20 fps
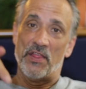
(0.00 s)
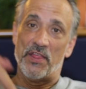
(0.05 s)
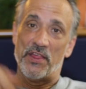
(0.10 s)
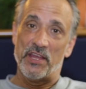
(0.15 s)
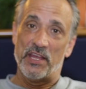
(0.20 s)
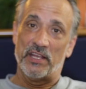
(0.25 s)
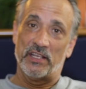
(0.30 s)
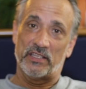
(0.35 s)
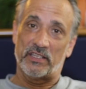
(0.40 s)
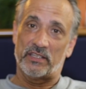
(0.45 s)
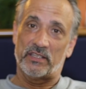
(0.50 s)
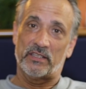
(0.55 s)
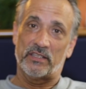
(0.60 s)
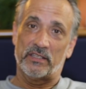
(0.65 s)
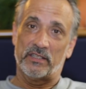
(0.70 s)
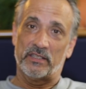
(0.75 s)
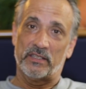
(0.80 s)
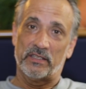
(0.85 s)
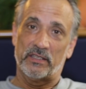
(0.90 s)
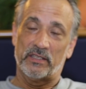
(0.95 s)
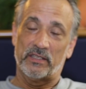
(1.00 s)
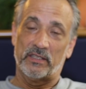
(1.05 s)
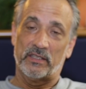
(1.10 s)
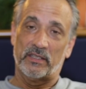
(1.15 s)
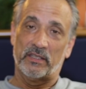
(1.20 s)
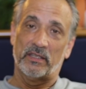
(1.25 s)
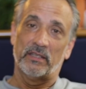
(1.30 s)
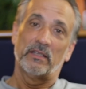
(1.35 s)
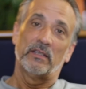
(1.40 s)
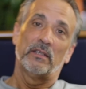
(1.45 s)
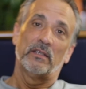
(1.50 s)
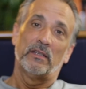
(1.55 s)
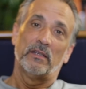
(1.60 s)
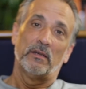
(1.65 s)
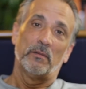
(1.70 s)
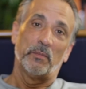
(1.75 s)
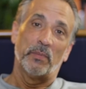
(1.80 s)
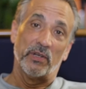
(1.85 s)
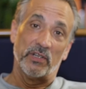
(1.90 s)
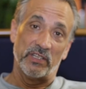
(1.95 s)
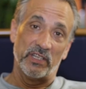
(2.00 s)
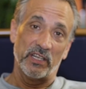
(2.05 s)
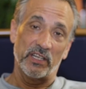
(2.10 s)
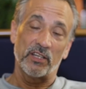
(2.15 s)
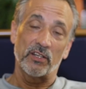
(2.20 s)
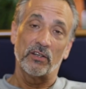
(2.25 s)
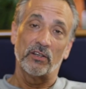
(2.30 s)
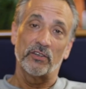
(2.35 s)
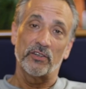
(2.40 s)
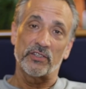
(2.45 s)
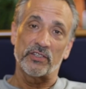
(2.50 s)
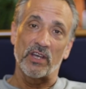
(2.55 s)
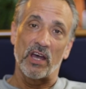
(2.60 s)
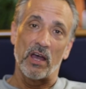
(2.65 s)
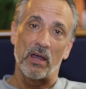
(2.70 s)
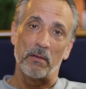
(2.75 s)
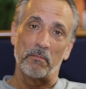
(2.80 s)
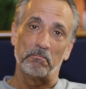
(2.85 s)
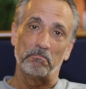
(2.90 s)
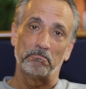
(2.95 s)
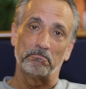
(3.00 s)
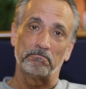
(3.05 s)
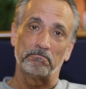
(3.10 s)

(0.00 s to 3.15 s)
this particular time?